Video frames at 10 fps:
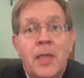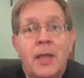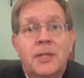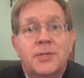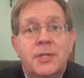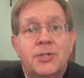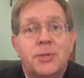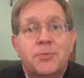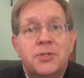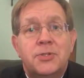And as the
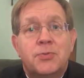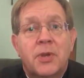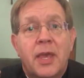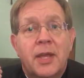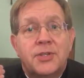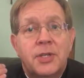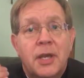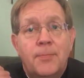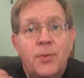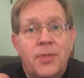Egyptians were catching
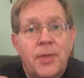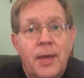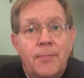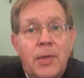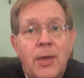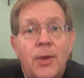up with them,